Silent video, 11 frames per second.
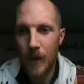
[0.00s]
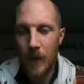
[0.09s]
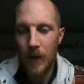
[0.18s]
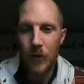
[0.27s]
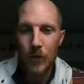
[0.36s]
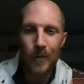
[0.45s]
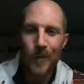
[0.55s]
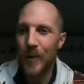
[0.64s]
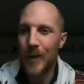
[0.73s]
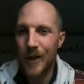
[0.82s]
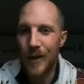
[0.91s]
Answer
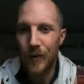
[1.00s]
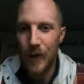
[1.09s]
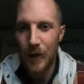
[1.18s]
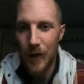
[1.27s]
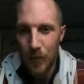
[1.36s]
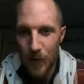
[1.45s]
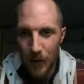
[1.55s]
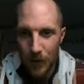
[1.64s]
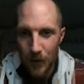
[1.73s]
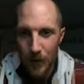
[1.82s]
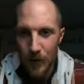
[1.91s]
probably not going to fit in that
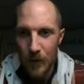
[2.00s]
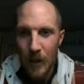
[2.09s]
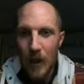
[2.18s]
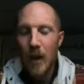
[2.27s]
box right there.